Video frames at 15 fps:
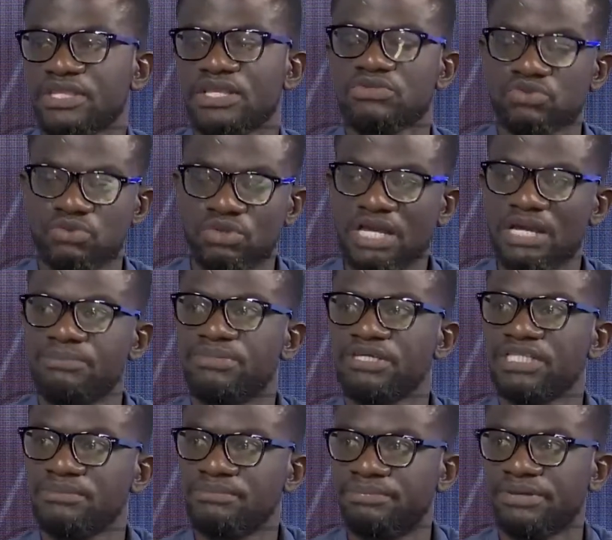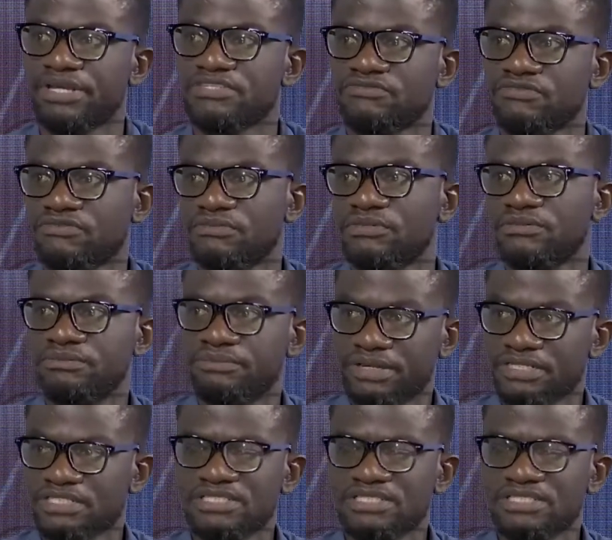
So we can pick the best from the best.